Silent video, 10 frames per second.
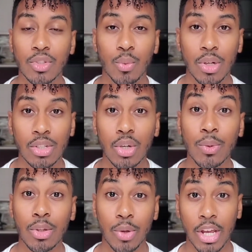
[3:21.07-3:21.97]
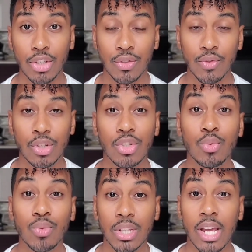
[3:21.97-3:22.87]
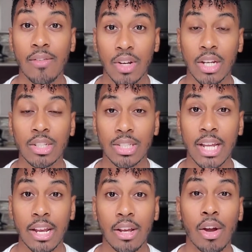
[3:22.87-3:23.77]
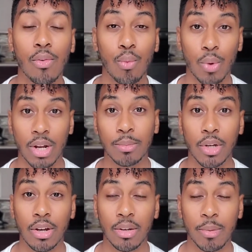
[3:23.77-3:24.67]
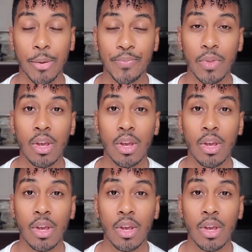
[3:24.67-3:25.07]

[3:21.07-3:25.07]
So we're going to start with location first so you really have an understanding of what I'm talking about.